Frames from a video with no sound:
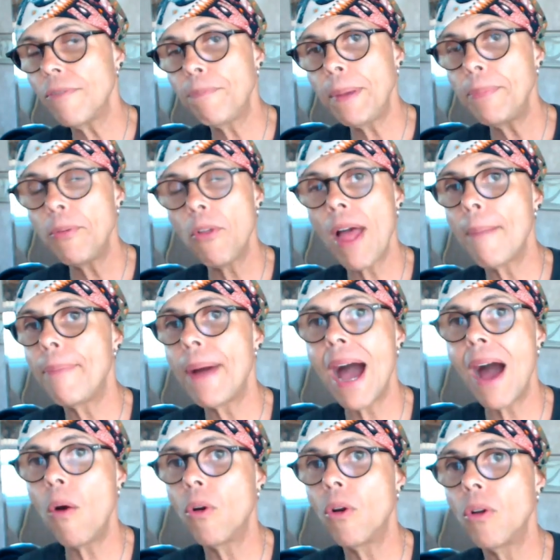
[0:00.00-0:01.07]
people that
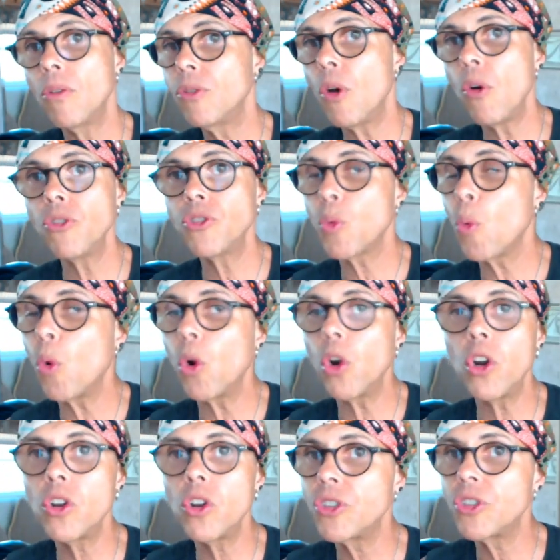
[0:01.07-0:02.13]
power, those
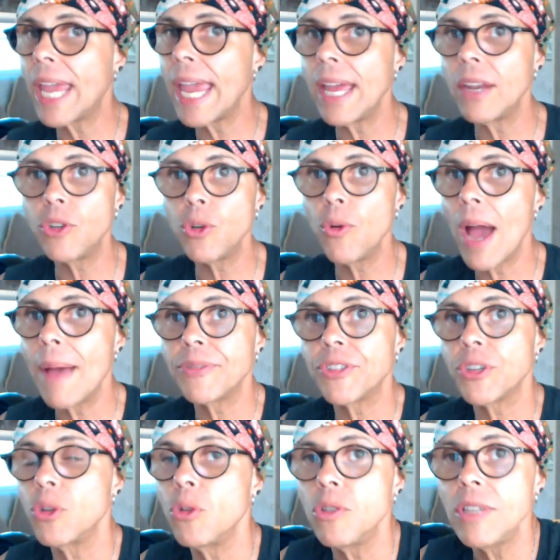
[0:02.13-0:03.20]
words can't do
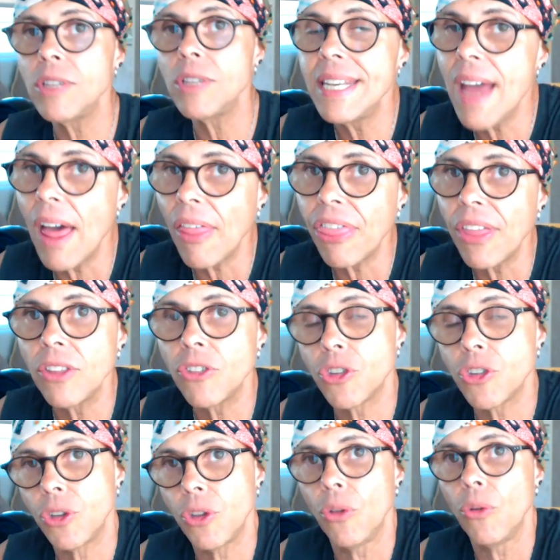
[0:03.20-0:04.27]
absolutely nothing
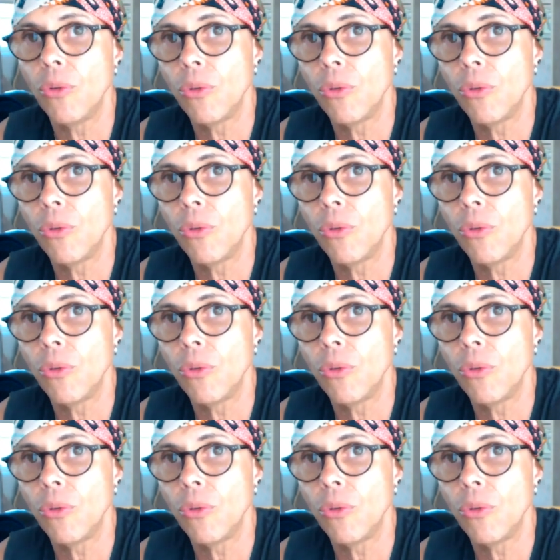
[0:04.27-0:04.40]
to you.